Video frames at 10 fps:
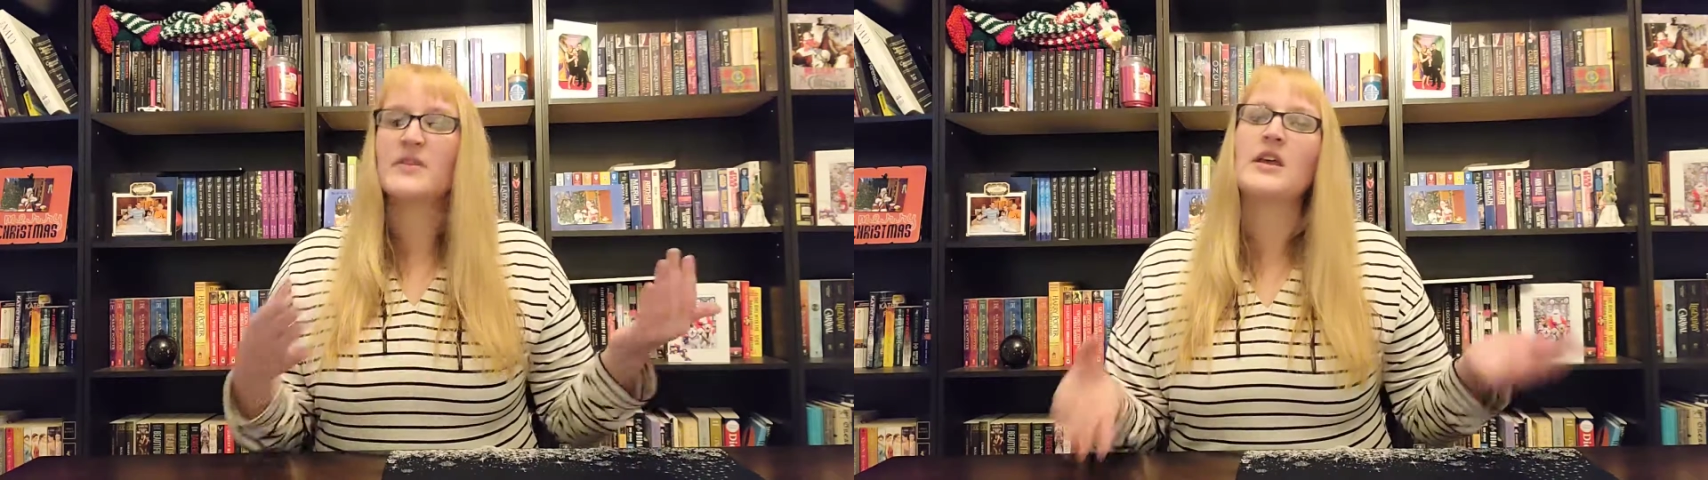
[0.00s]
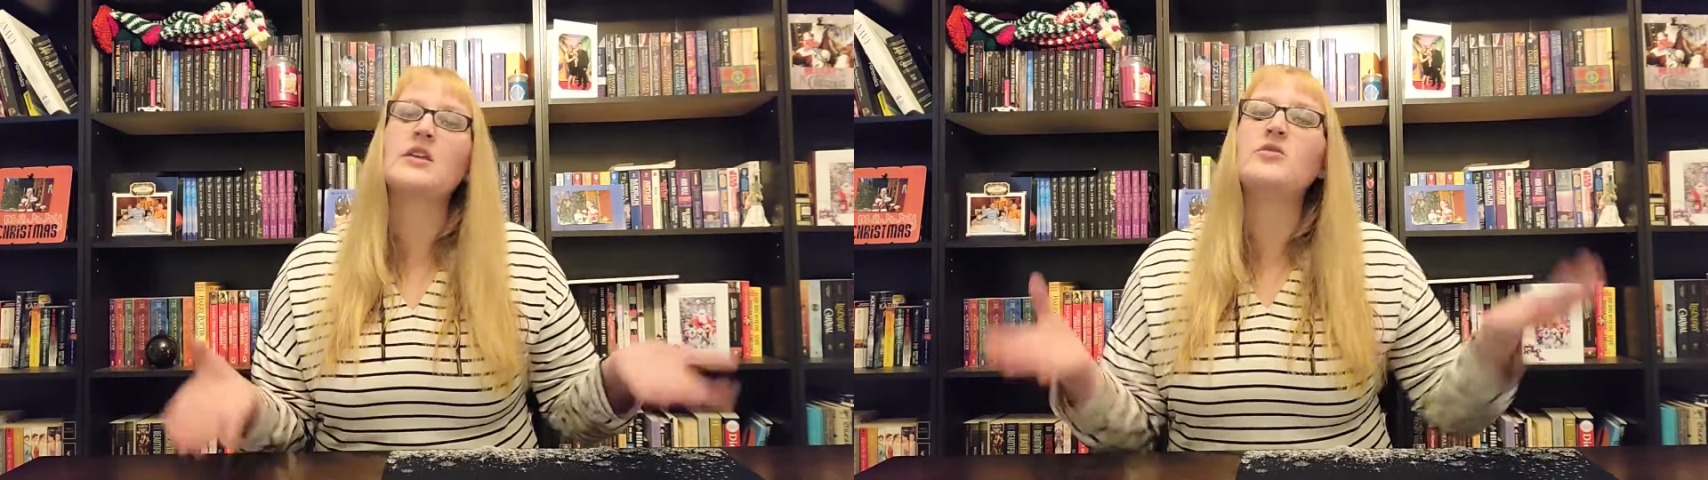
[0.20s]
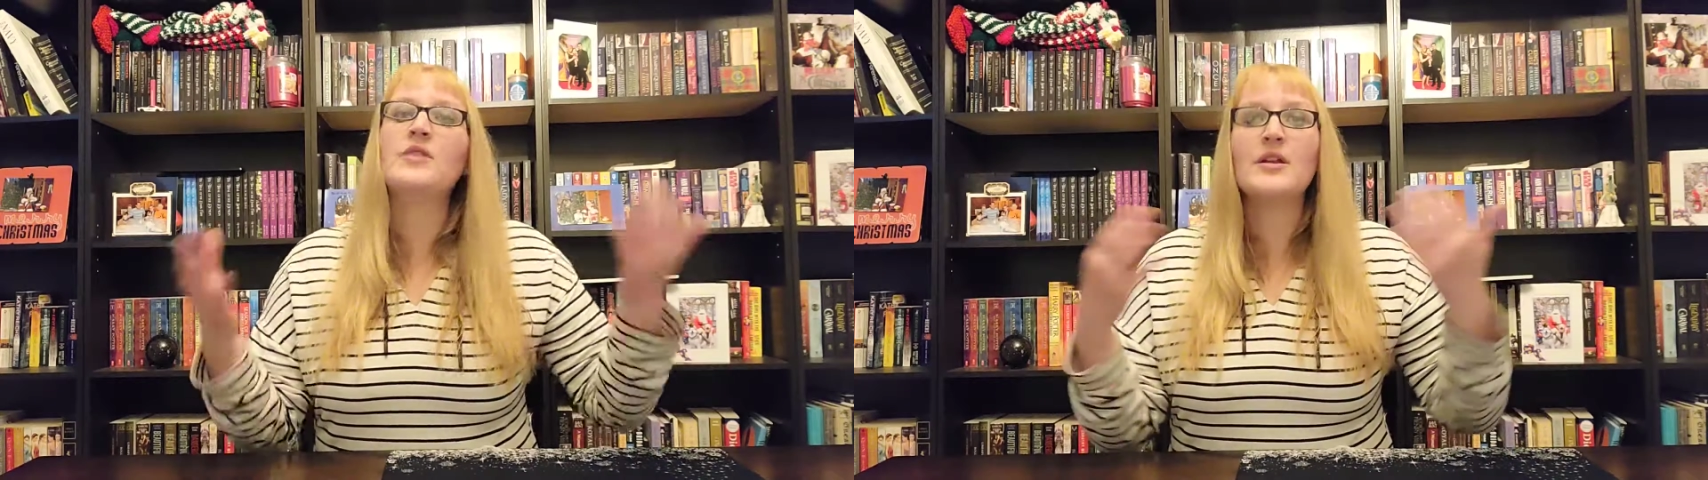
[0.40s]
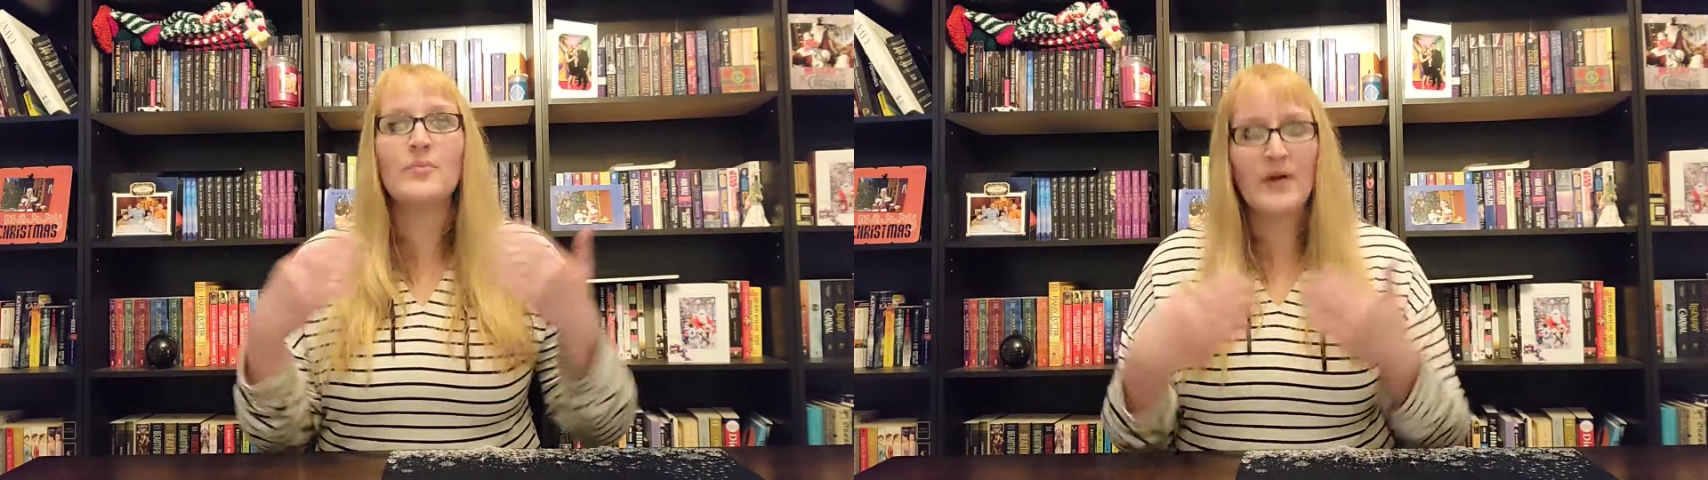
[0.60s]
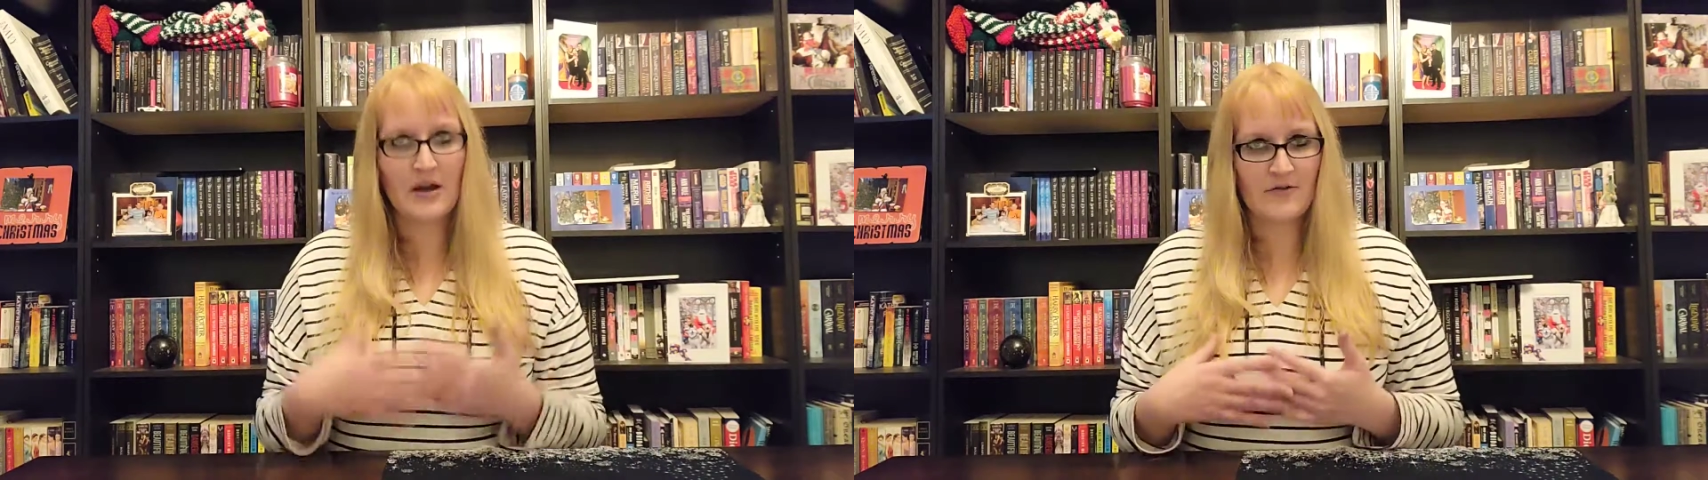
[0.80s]
Then you get
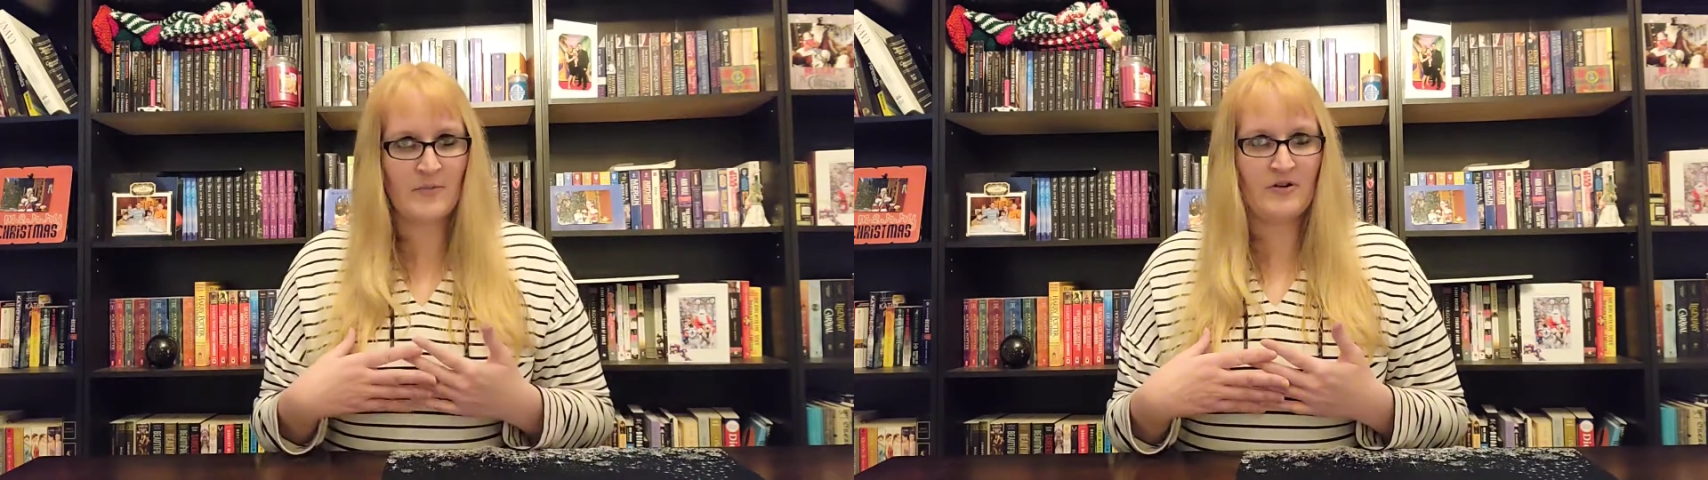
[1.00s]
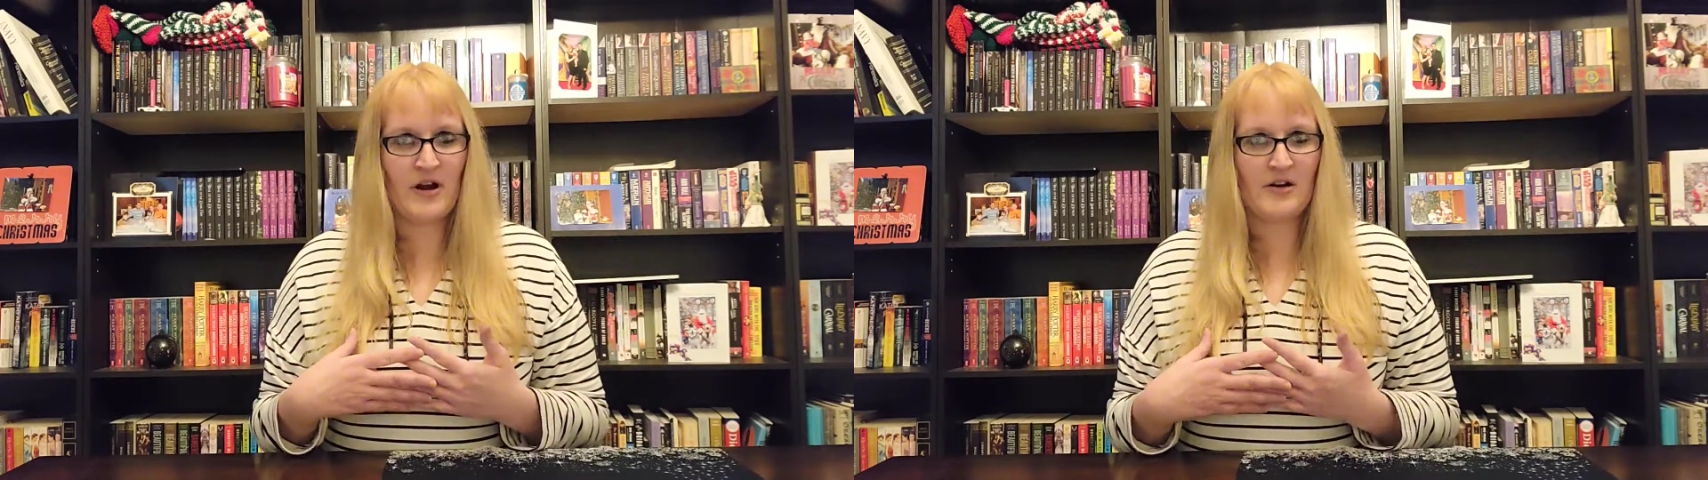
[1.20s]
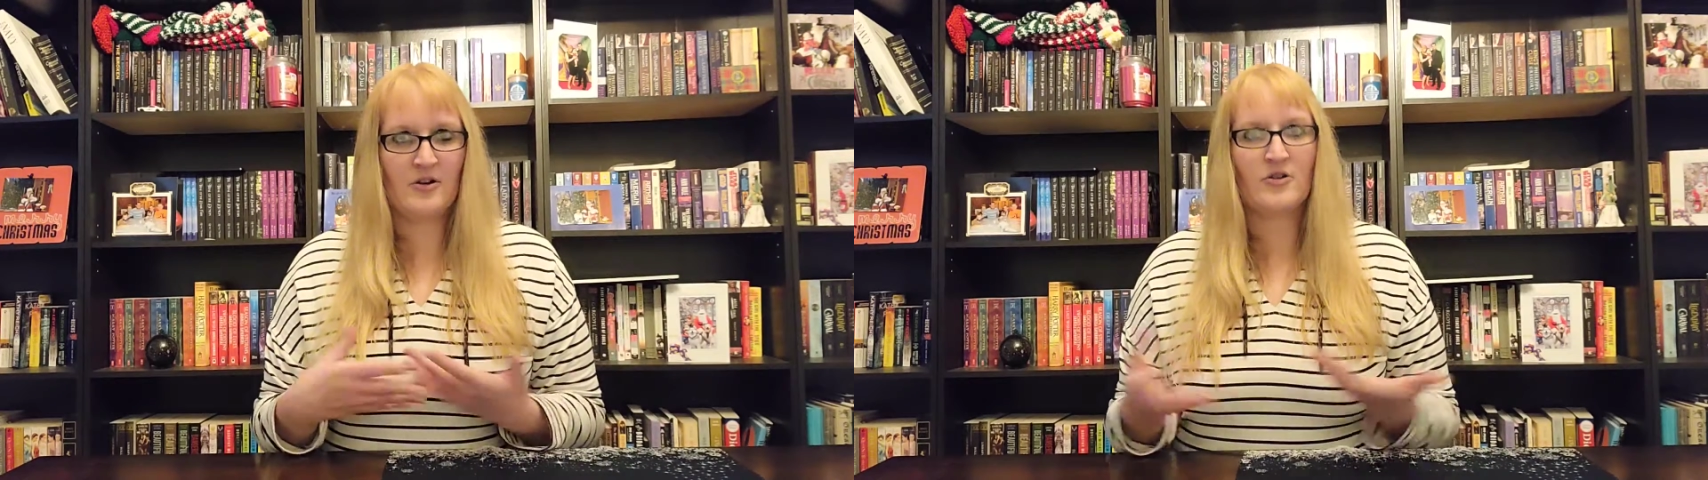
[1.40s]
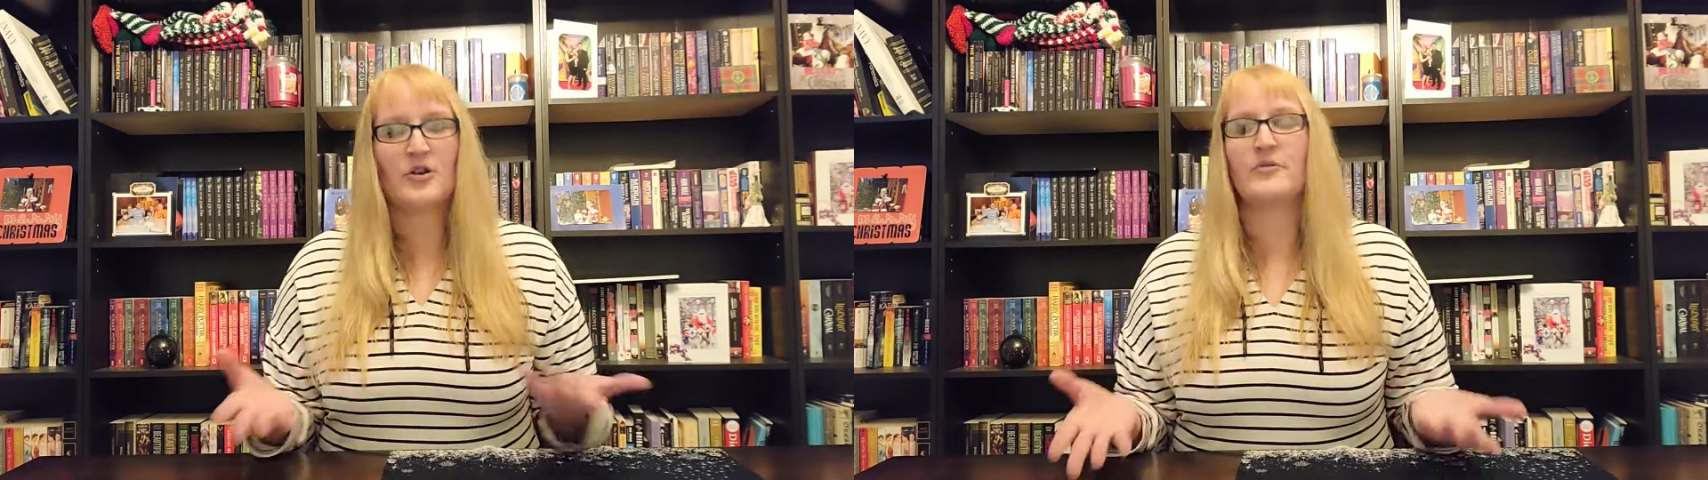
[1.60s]
it back from your editor.